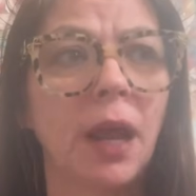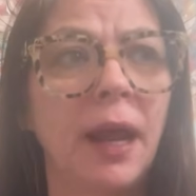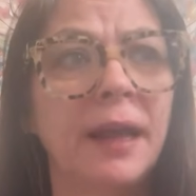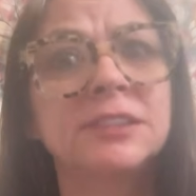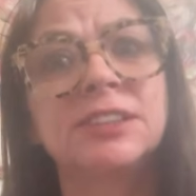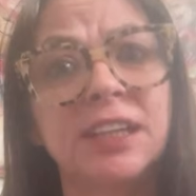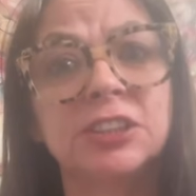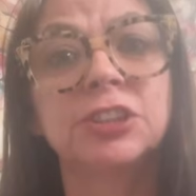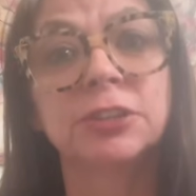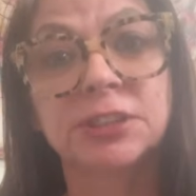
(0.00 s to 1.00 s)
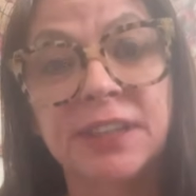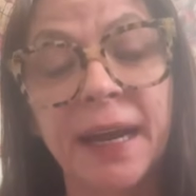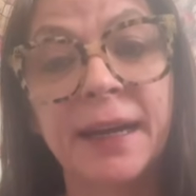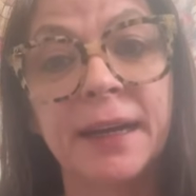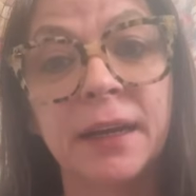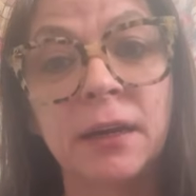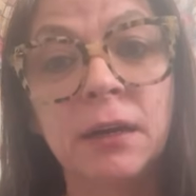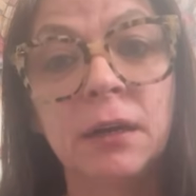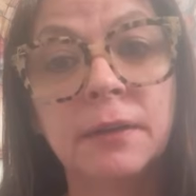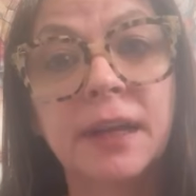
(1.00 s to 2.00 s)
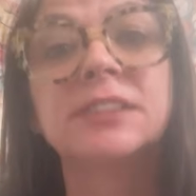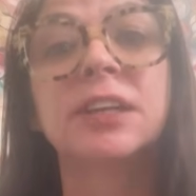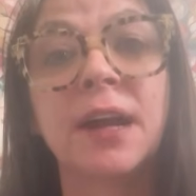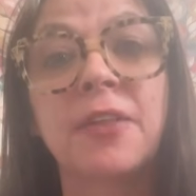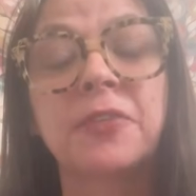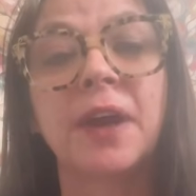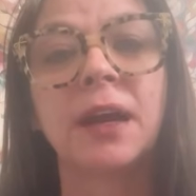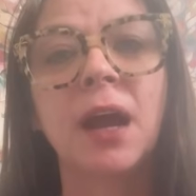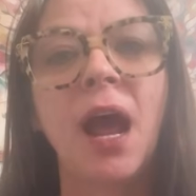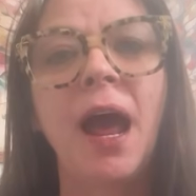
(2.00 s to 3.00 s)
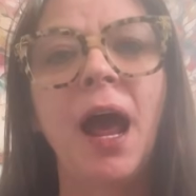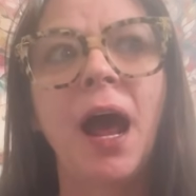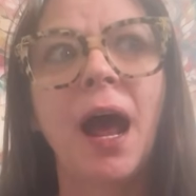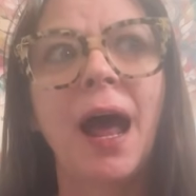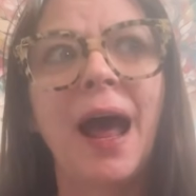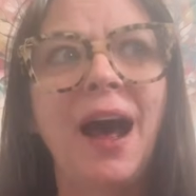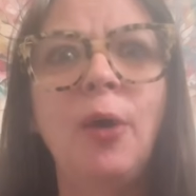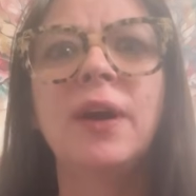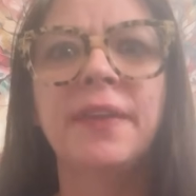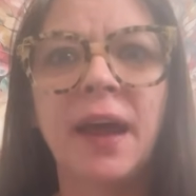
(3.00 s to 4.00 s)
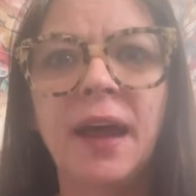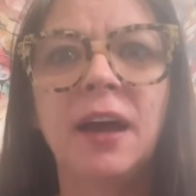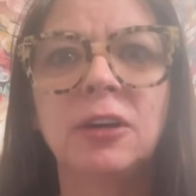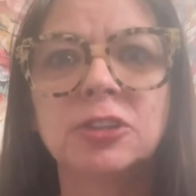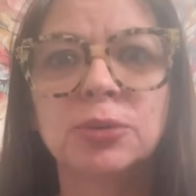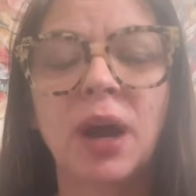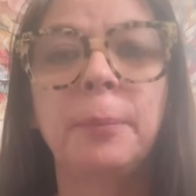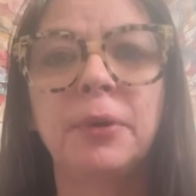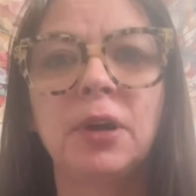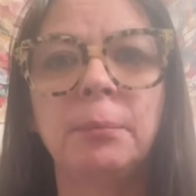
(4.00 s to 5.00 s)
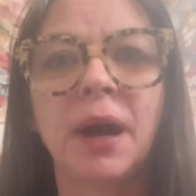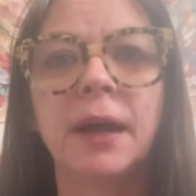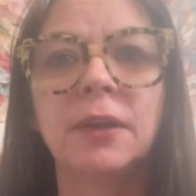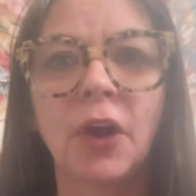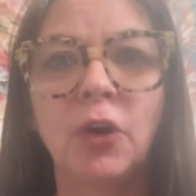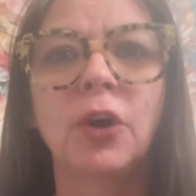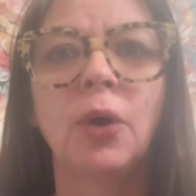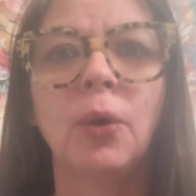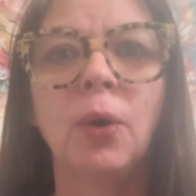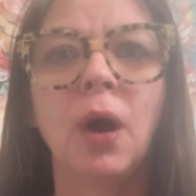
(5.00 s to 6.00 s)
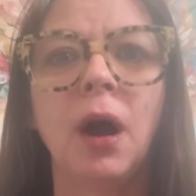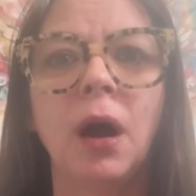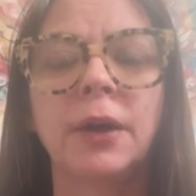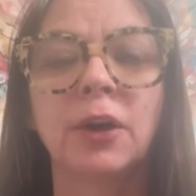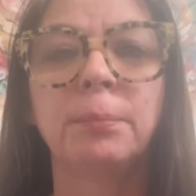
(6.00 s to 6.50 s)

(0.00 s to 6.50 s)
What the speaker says: And since you're staining, that's another thing. How in the hell do I put my logo on her